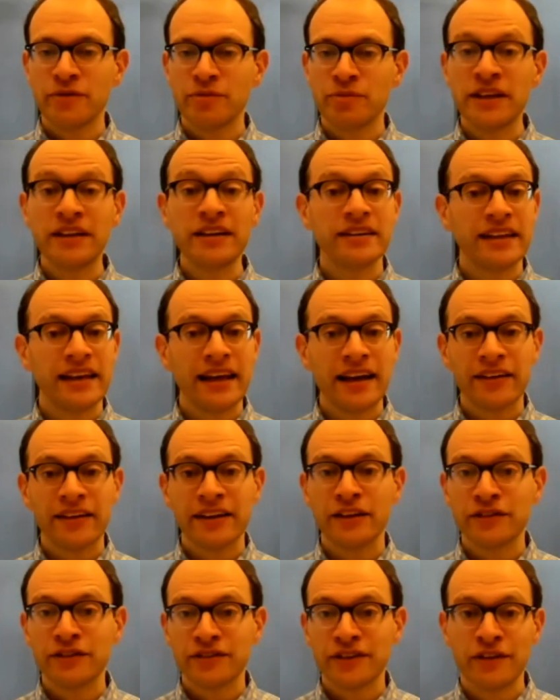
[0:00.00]
been in the
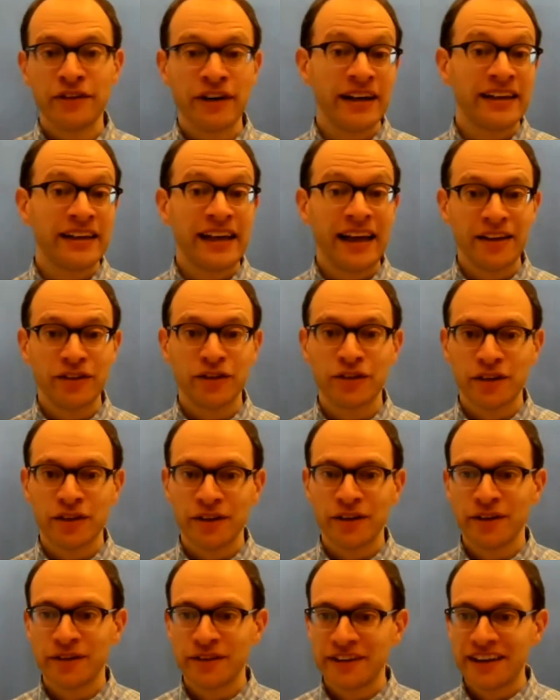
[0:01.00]
area of ovarian
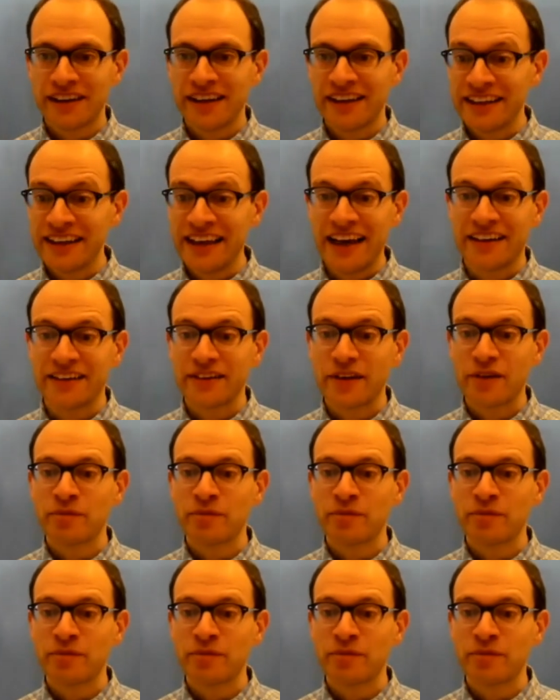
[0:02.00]
cancer yet,